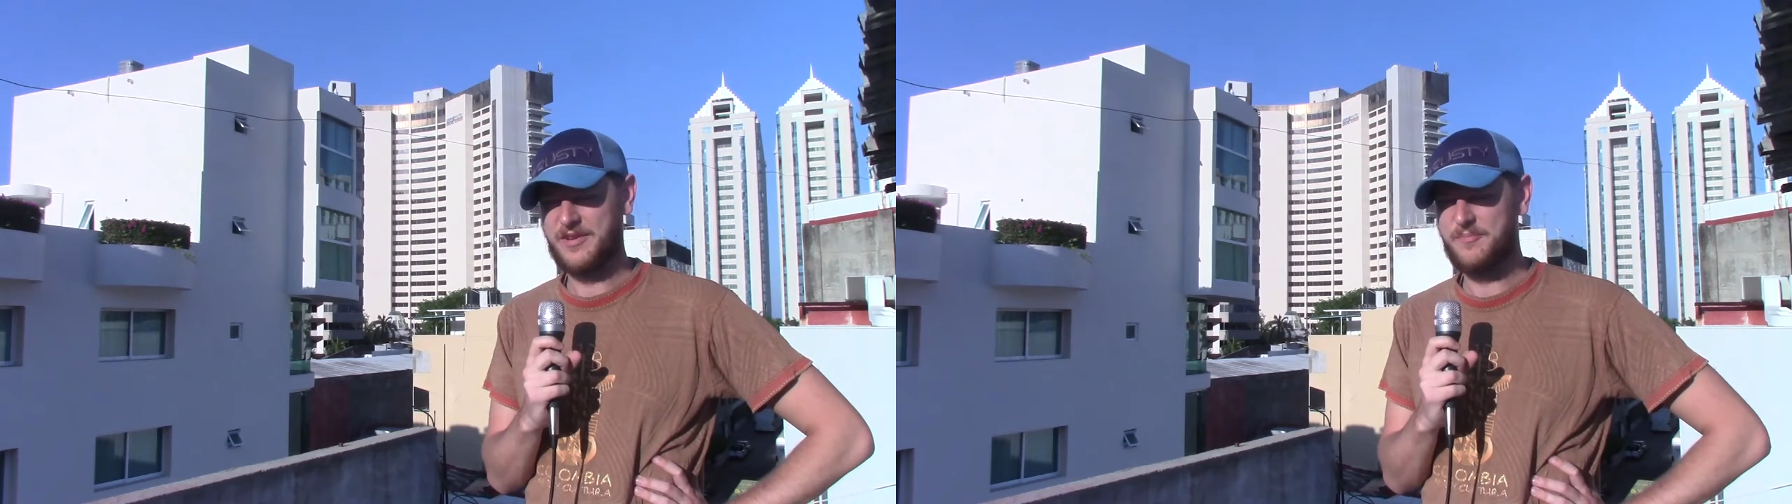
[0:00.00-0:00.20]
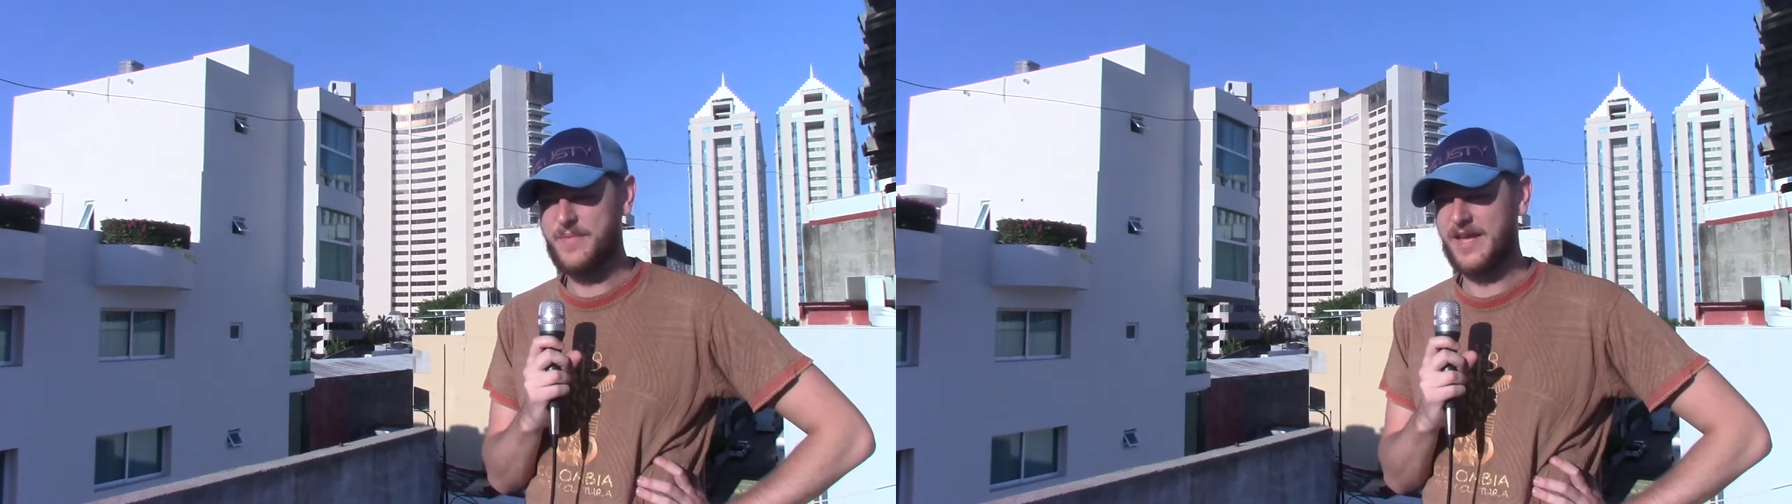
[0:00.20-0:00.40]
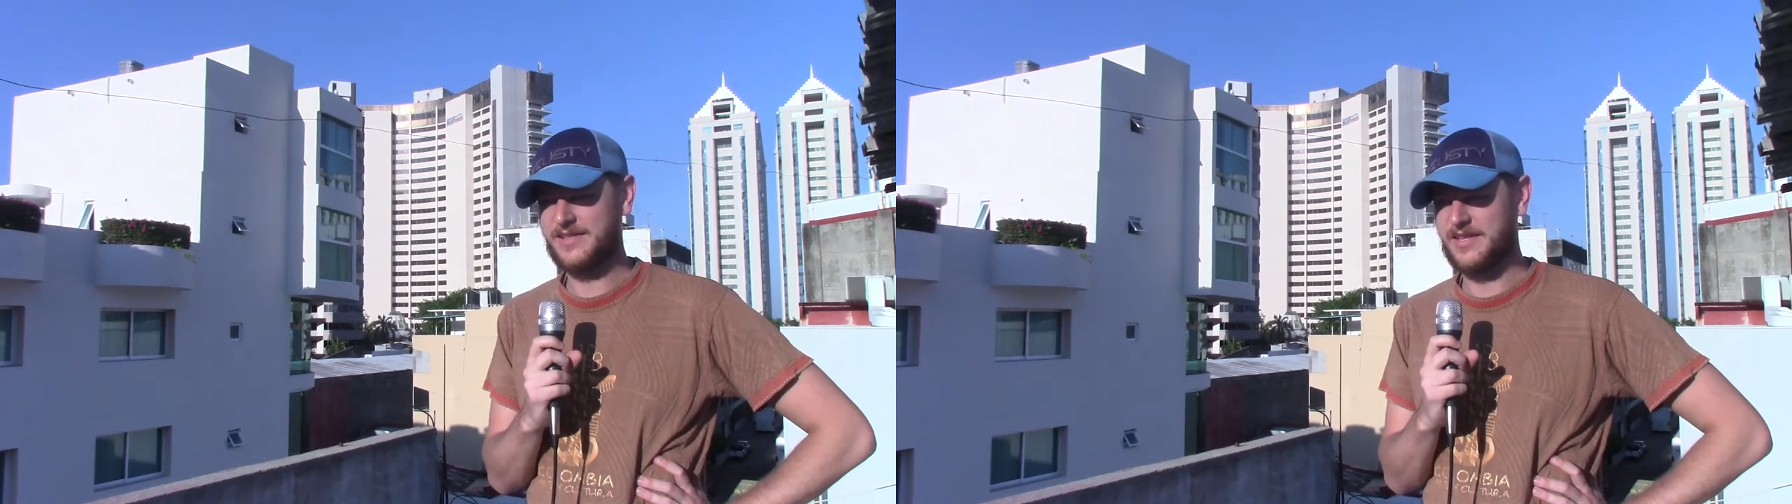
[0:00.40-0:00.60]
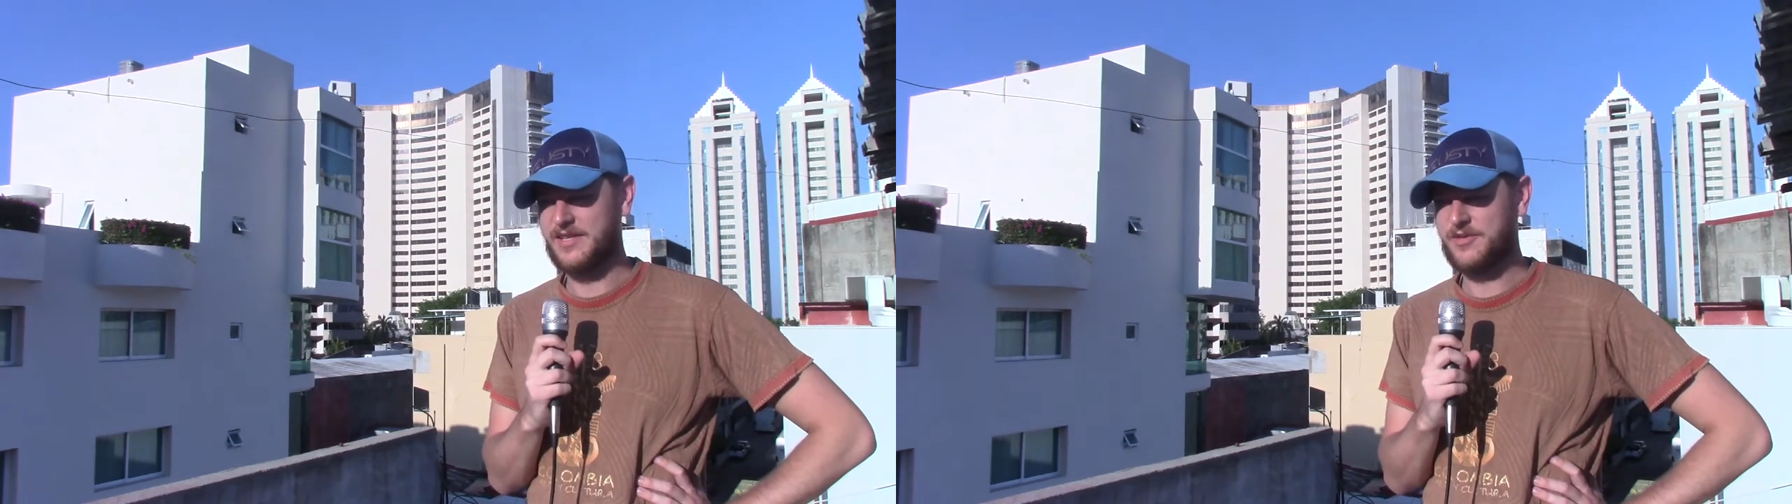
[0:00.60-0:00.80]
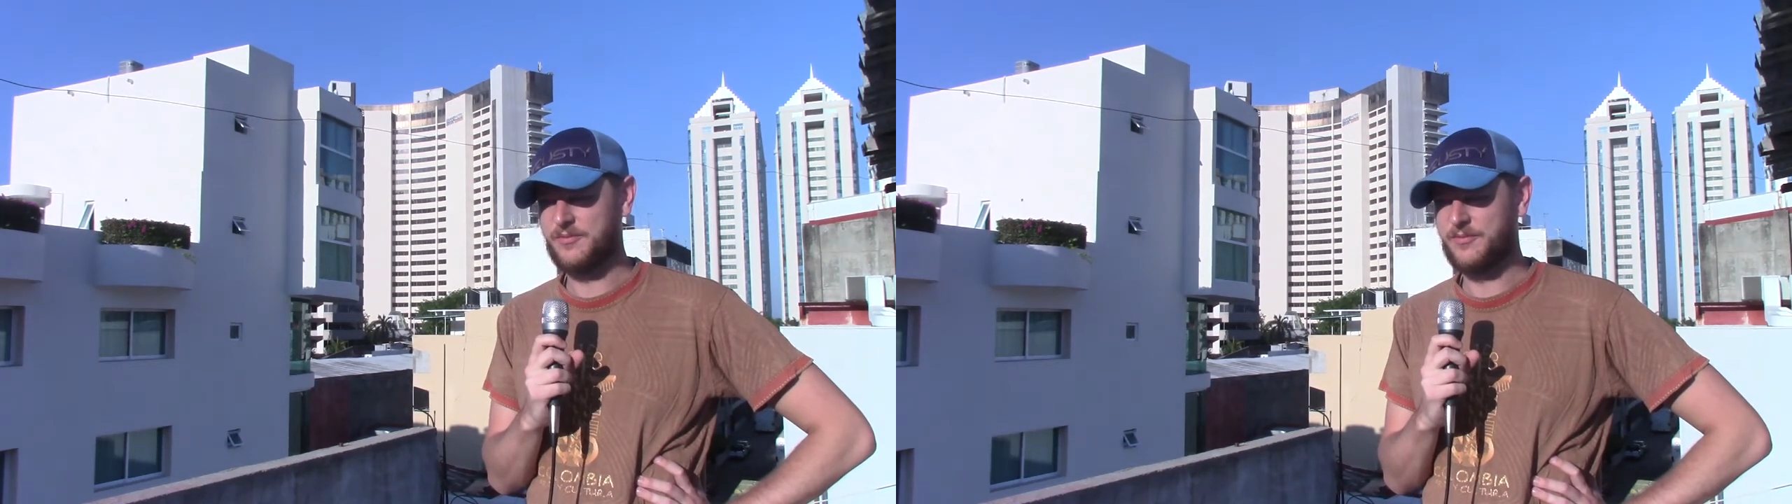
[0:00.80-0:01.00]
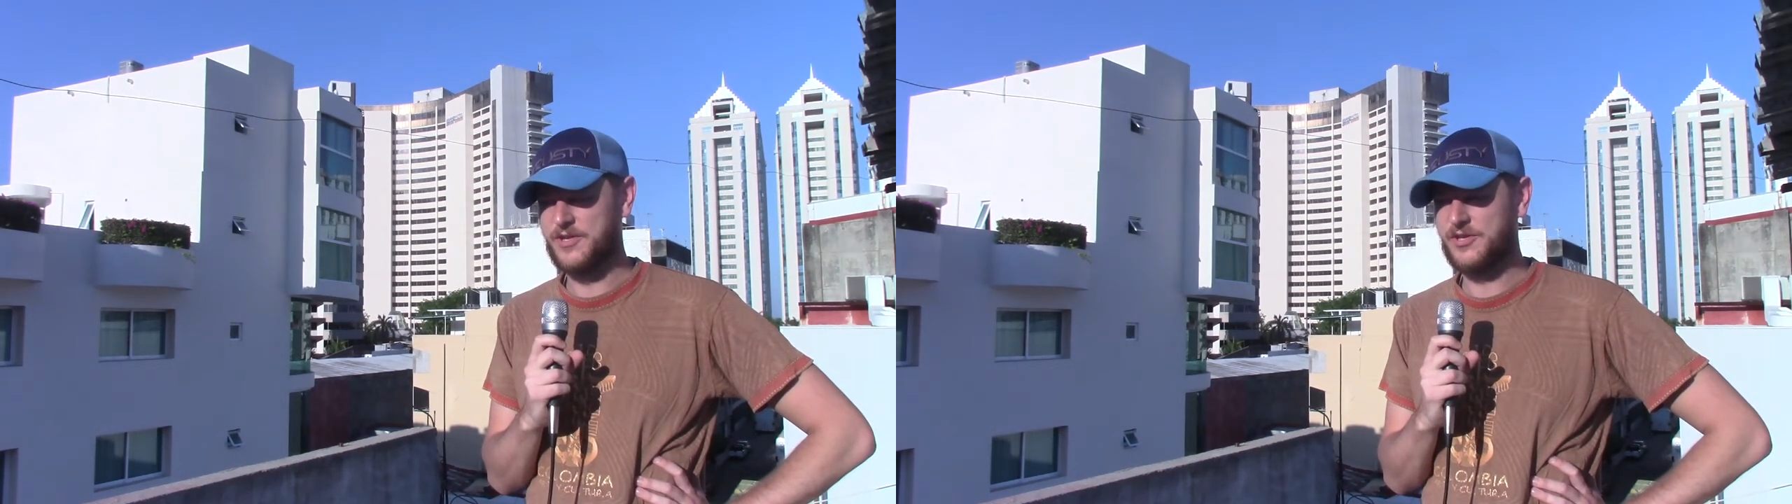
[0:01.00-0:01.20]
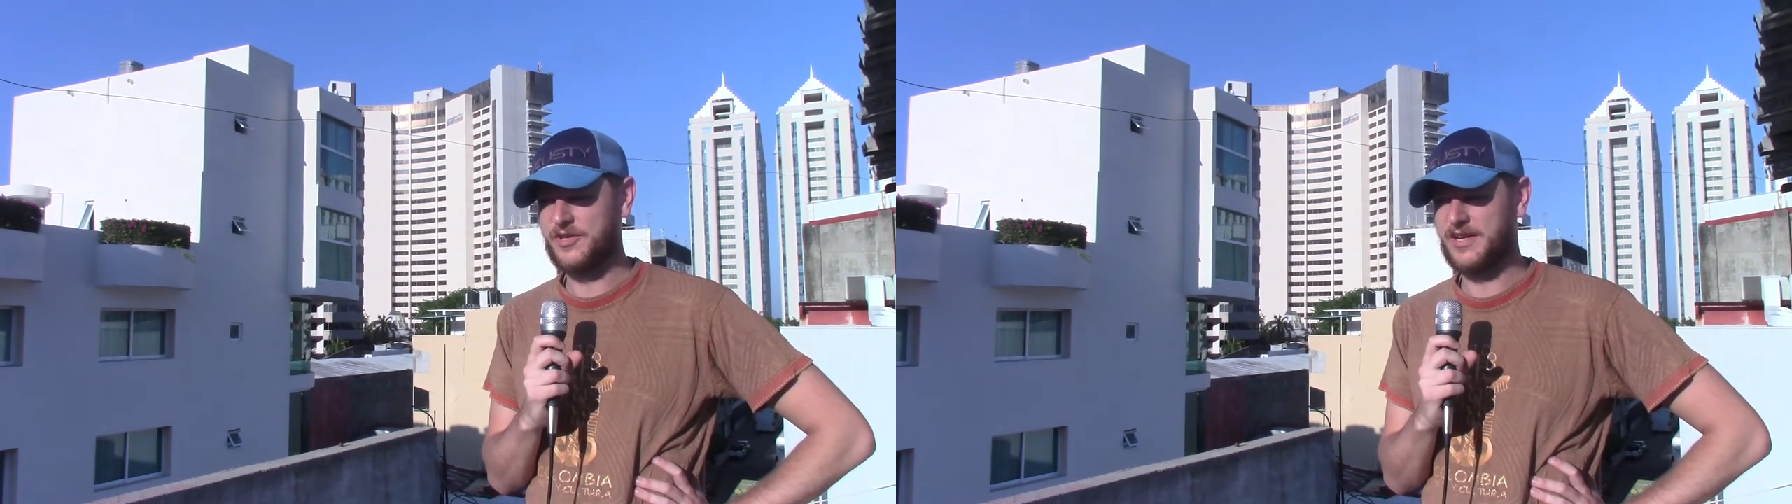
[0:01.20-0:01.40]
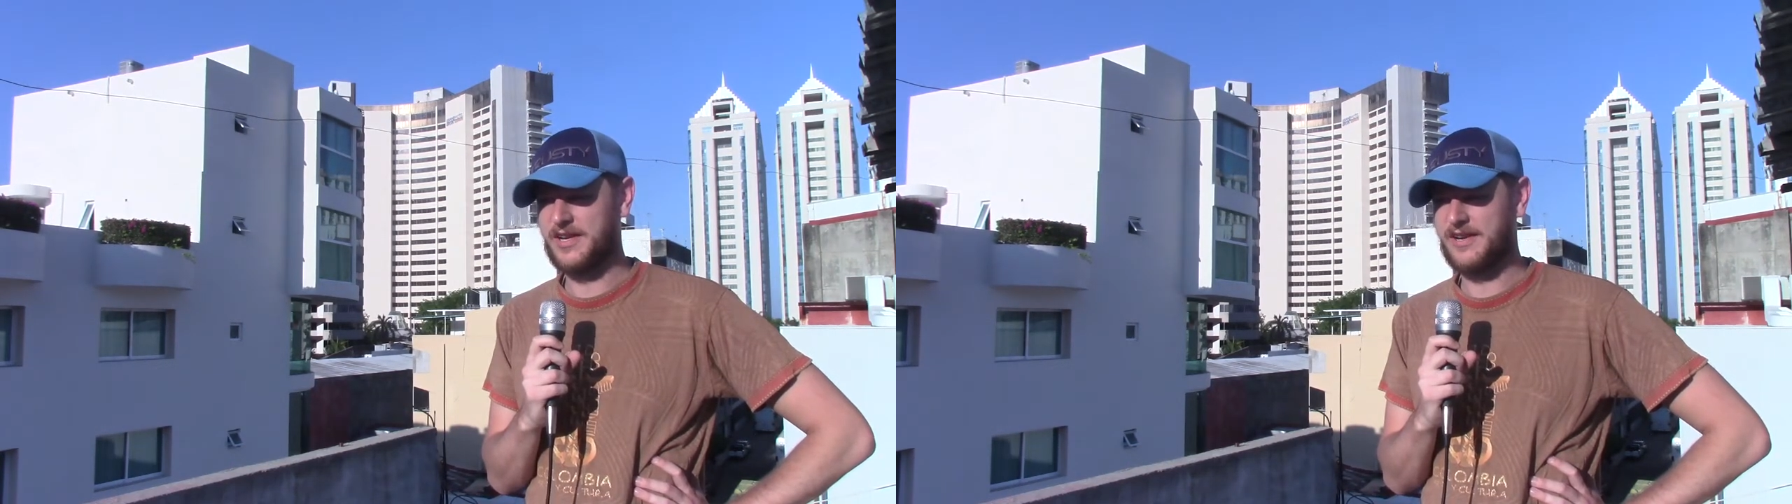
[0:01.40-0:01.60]
message which you
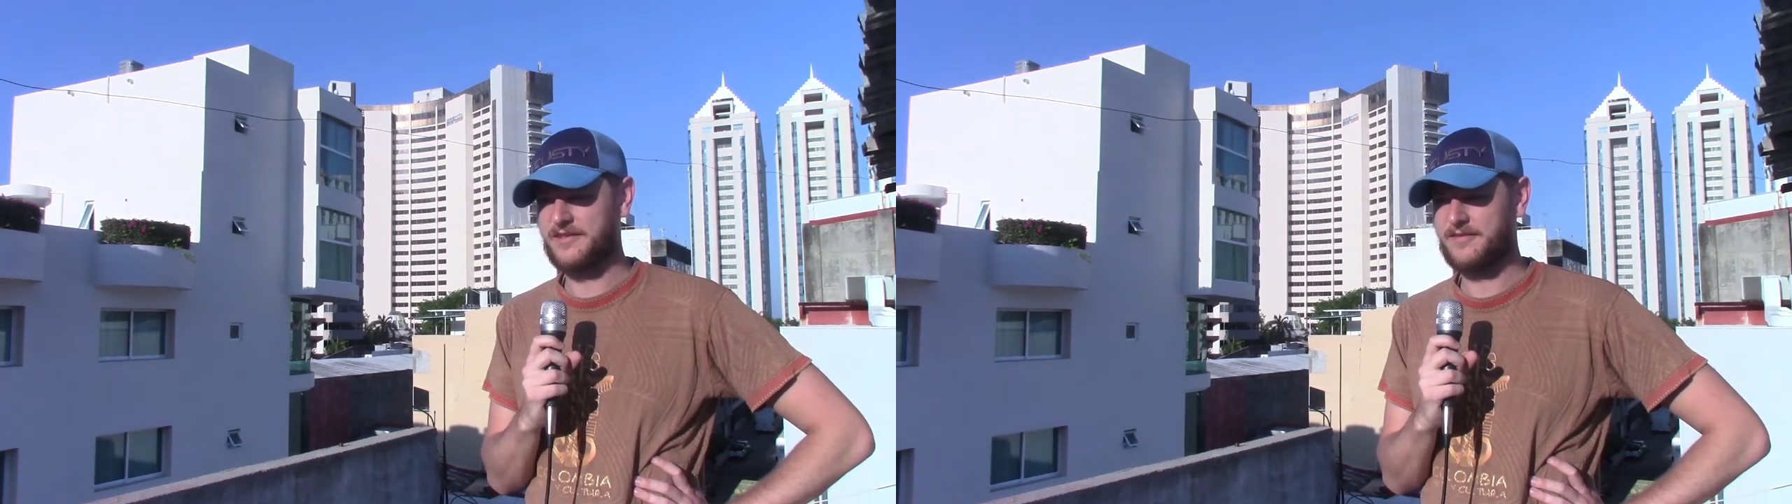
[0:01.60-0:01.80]
can